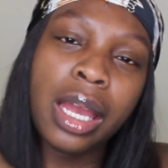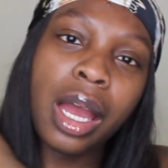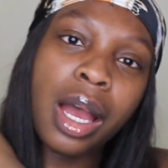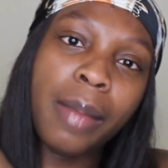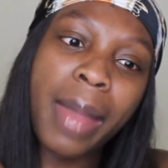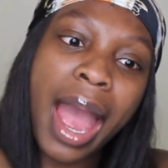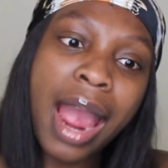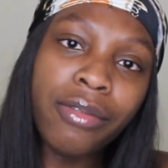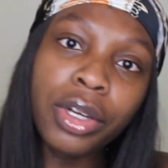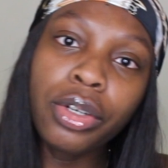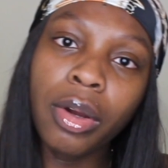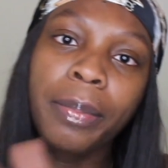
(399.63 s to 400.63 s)

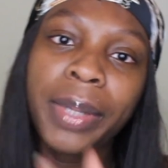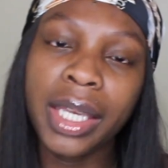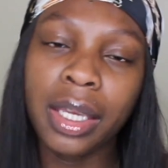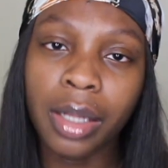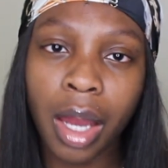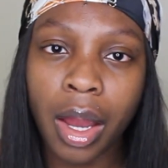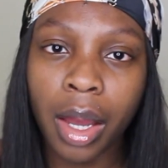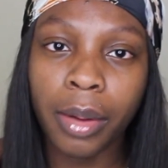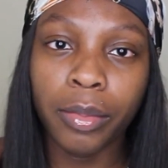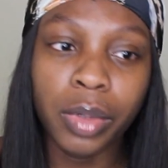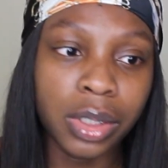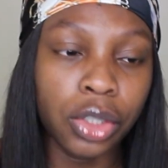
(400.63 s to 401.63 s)
Aaron not picking
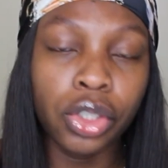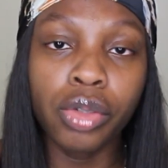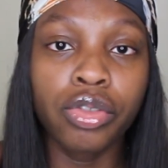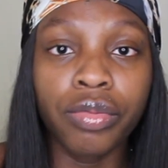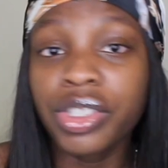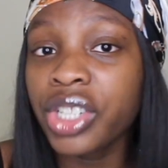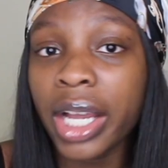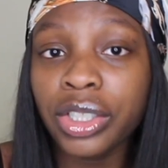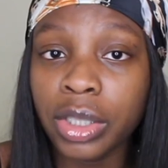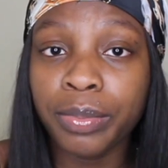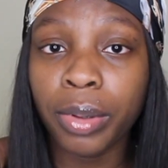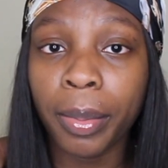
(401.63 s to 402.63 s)
her was a huge
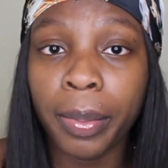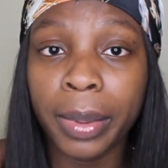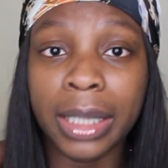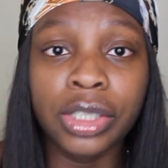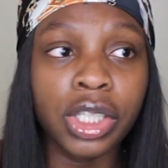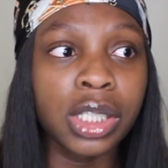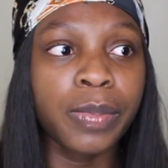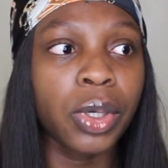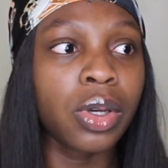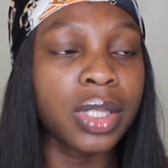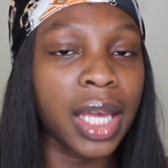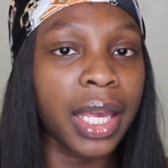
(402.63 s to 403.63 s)
rejection, probably just
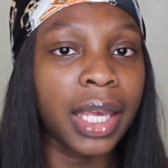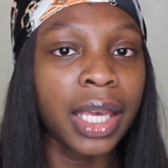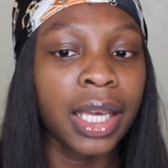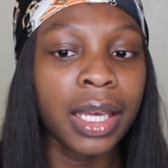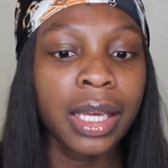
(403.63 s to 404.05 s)
because like